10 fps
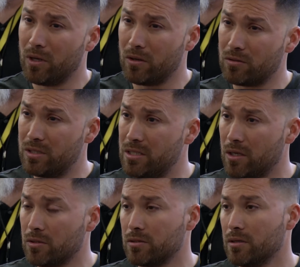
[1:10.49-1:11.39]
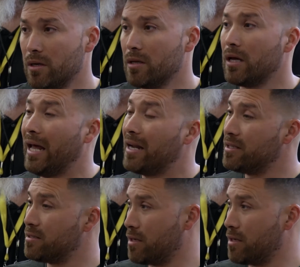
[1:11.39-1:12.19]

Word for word: I tell my kids, hey, you keep fighting